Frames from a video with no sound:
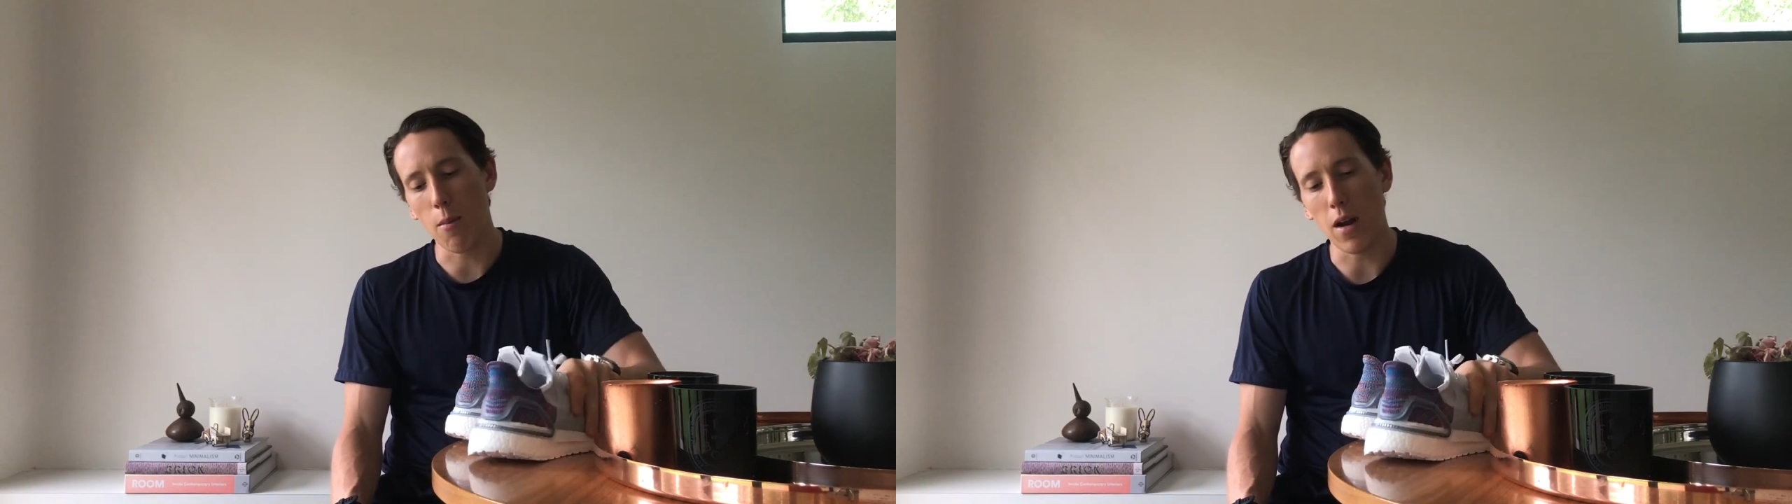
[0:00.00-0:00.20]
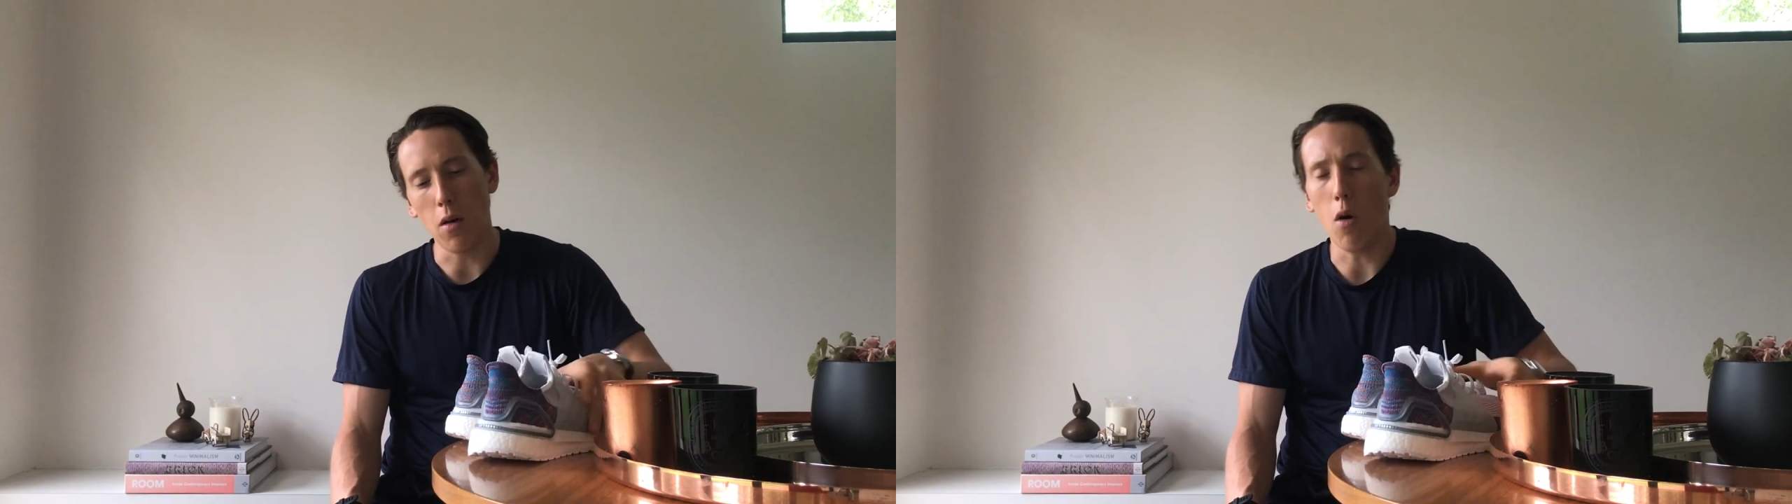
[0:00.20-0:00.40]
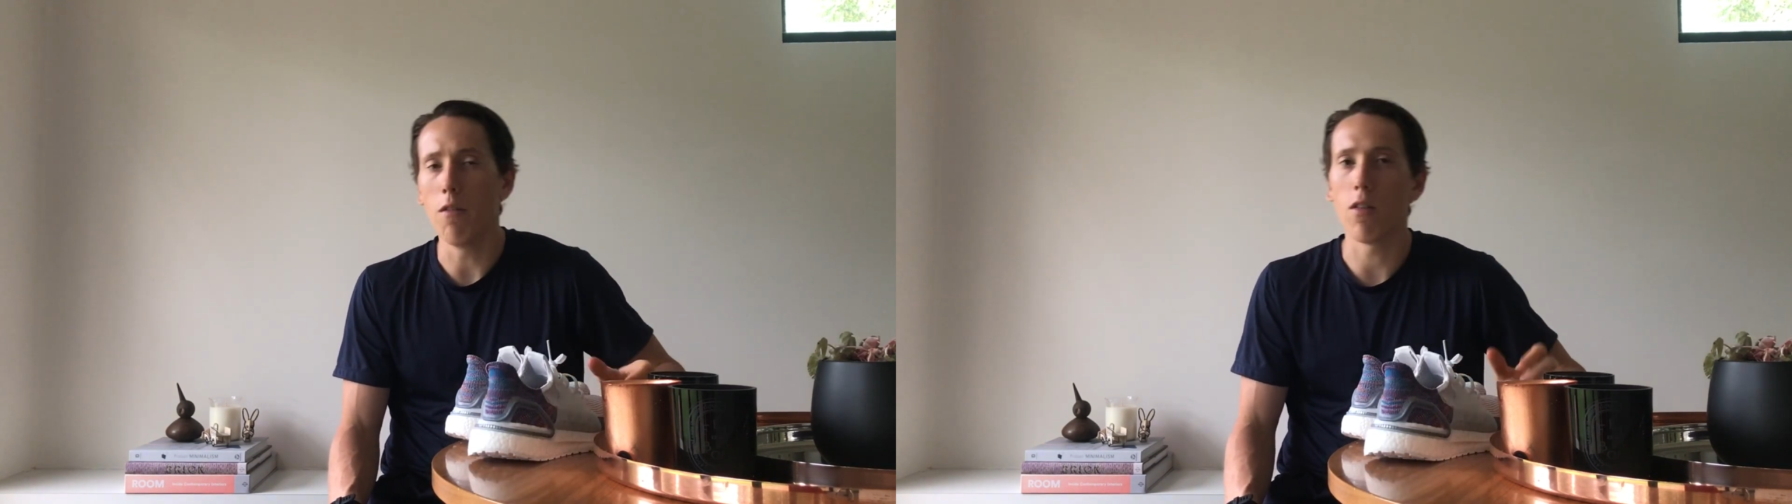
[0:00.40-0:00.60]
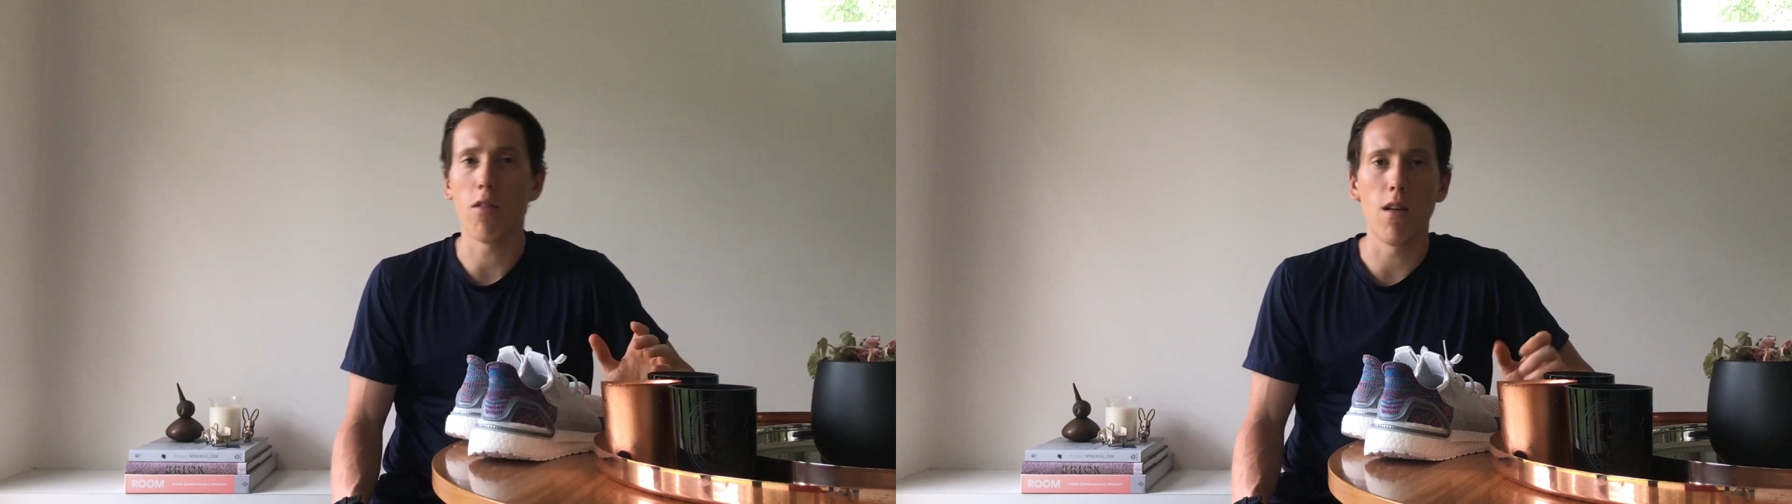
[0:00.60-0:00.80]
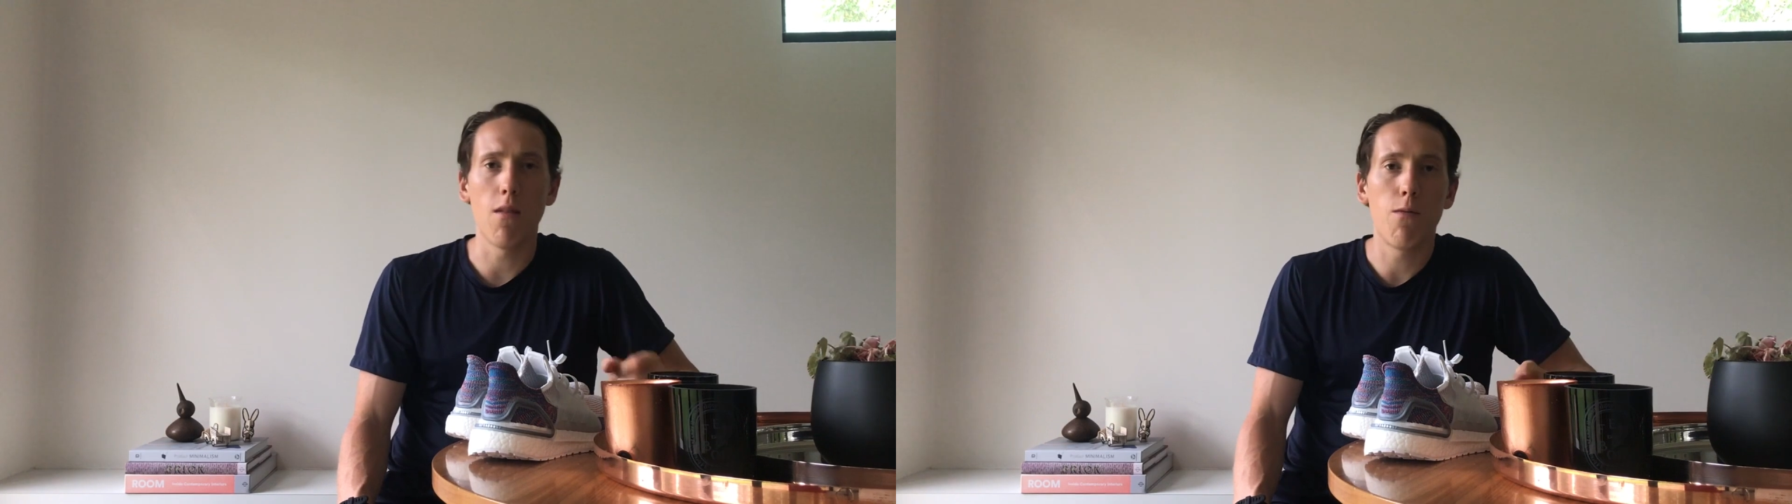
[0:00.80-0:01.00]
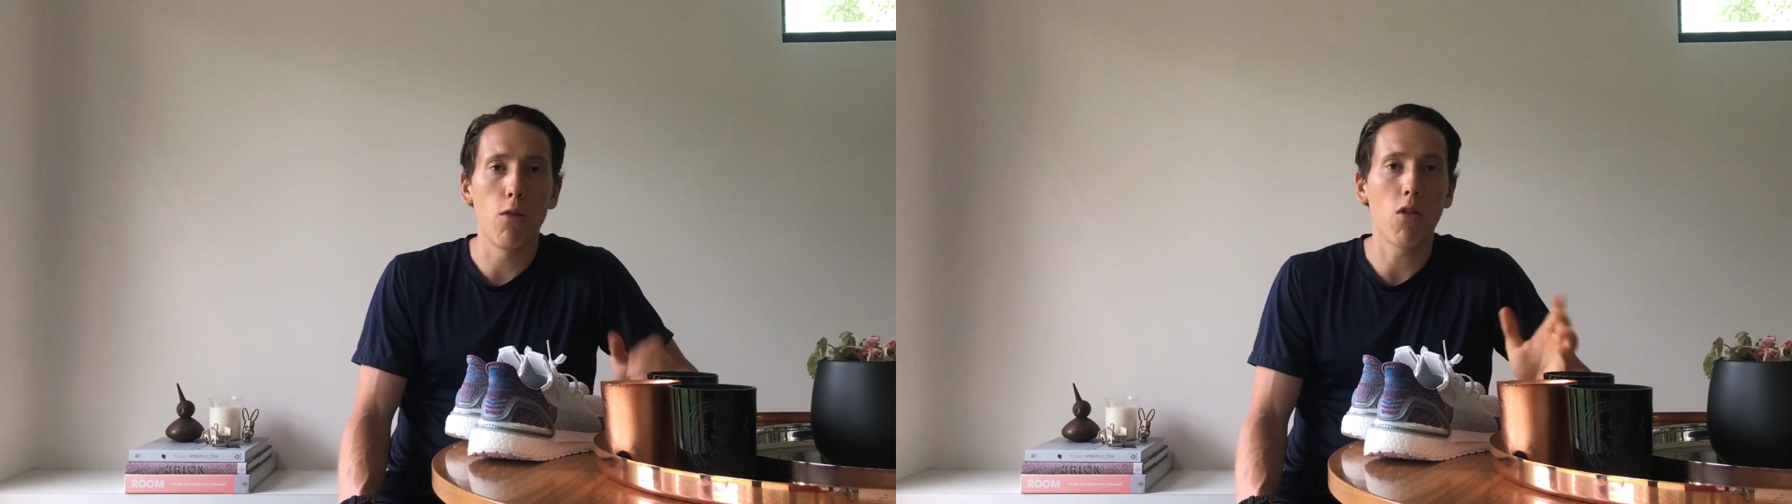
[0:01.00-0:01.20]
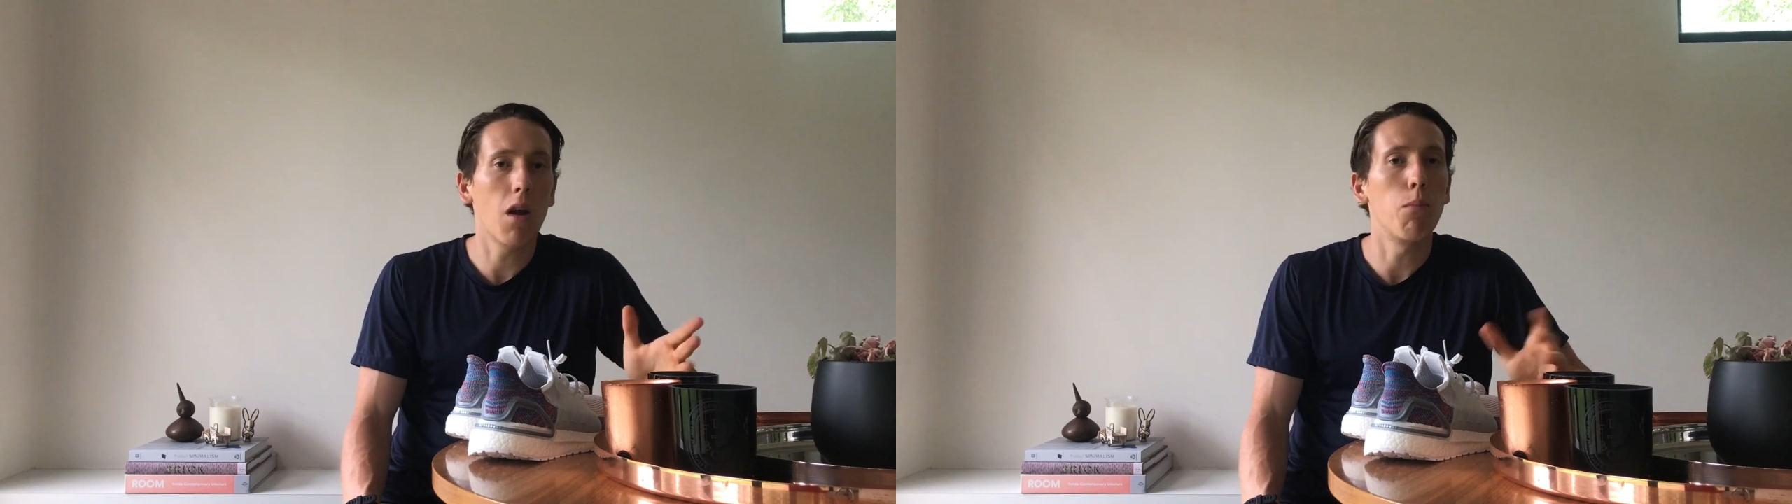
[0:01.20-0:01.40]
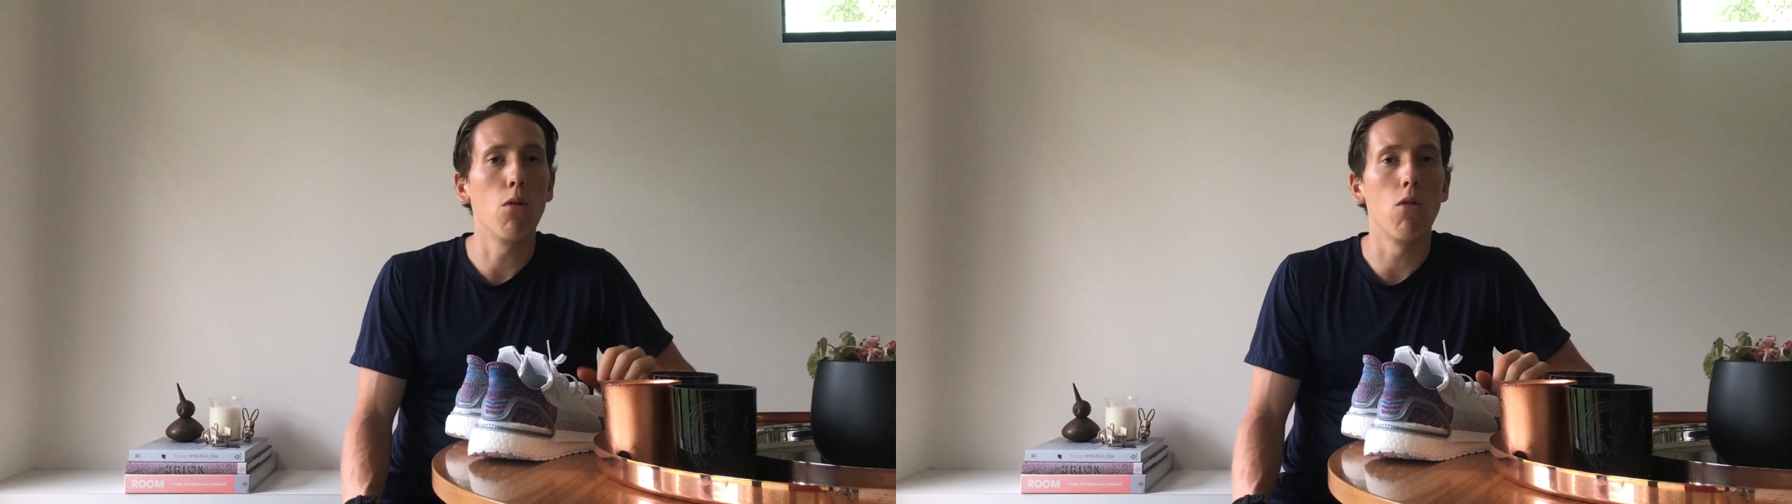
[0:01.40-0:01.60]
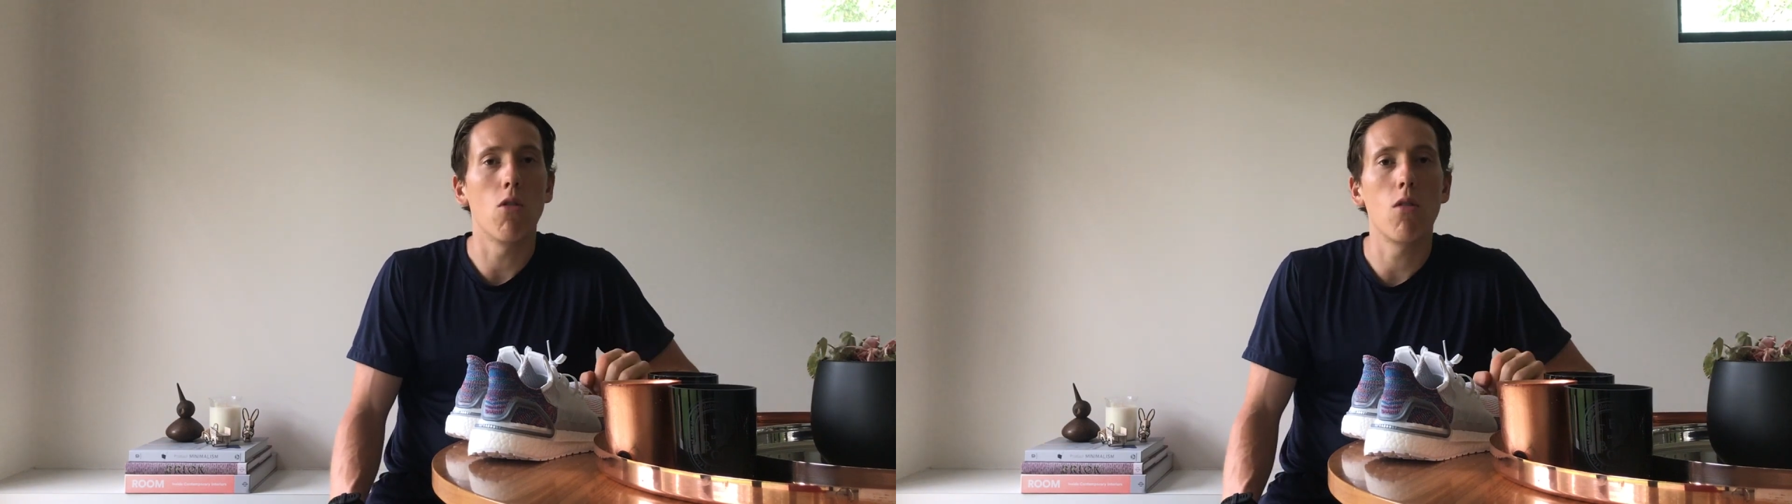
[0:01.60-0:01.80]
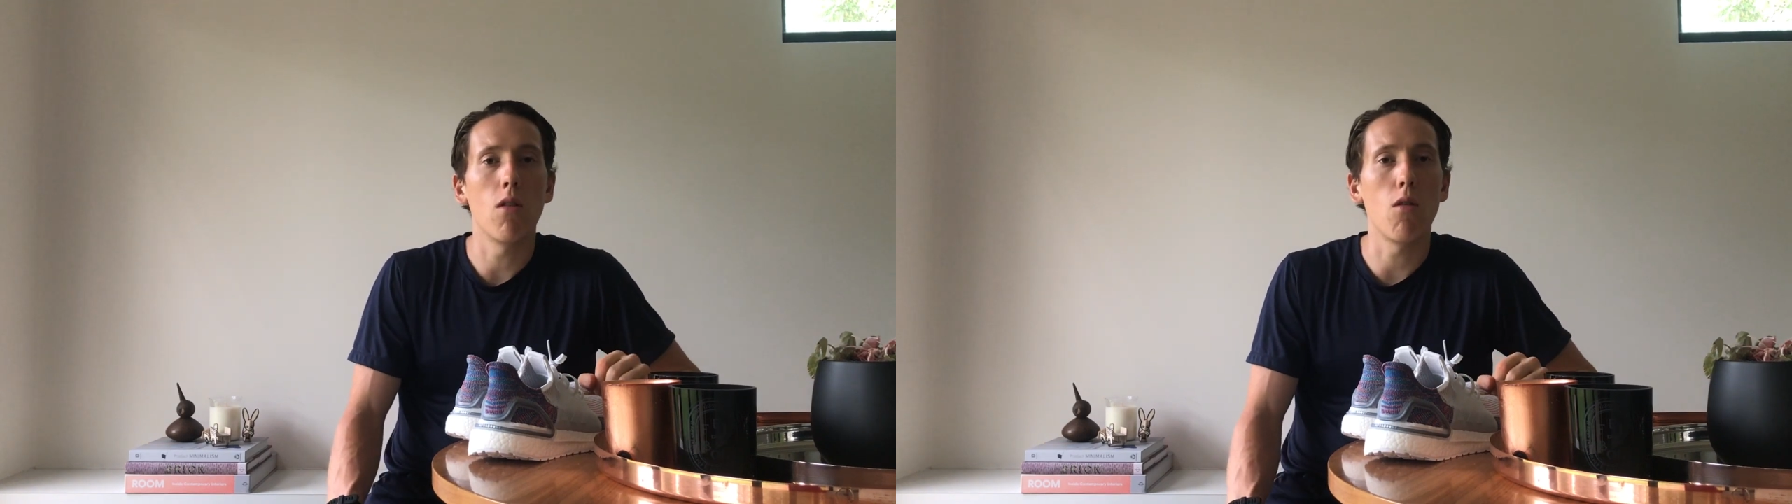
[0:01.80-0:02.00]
I mean, obviously it feels like Boost.